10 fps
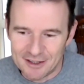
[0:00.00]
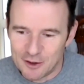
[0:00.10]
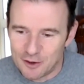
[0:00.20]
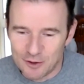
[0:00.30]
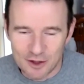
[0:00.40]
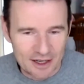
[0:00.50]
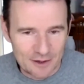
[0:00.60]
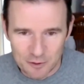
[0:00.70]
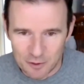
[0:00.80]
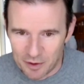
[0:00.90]
you do not have
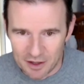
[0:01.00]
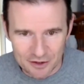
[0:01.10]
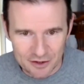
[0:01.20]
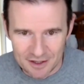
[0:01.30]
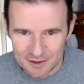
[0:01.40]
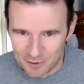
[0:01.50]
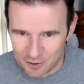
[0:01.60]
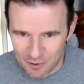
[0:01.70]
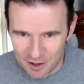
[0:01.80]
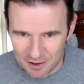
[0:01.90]
to apologize for
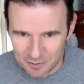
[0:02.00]
crying,